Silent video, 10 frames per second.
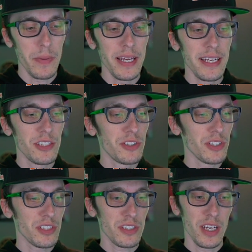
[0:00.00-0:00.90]
but it's
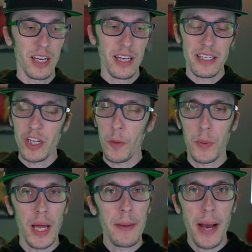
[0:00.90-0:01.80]
just,
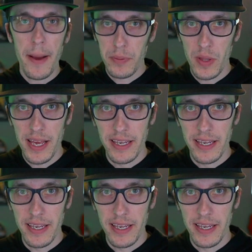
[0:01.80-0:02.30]
play by play.